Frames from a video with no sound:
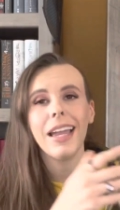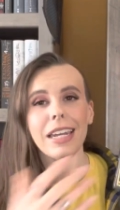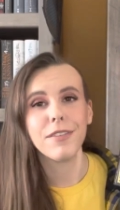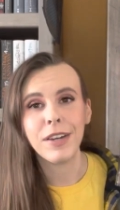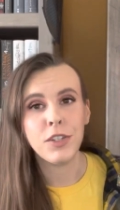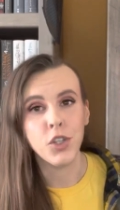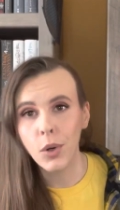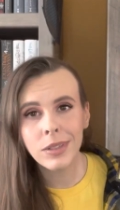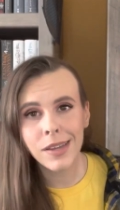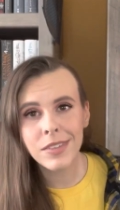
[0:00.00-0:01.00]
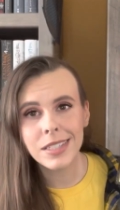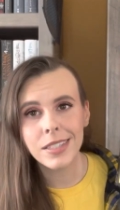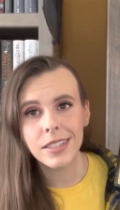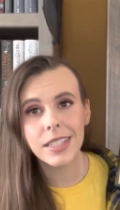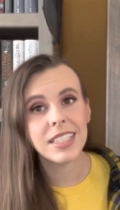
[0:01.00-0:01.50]
And if I don't love this
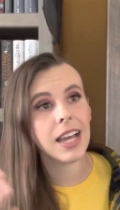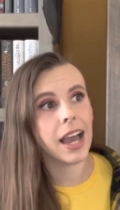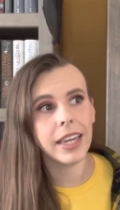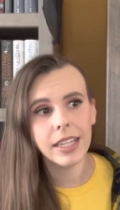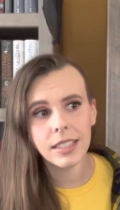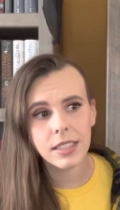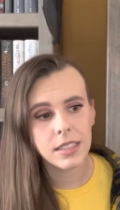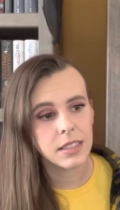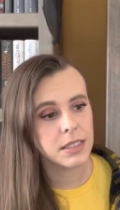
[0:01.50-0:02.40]
series, I can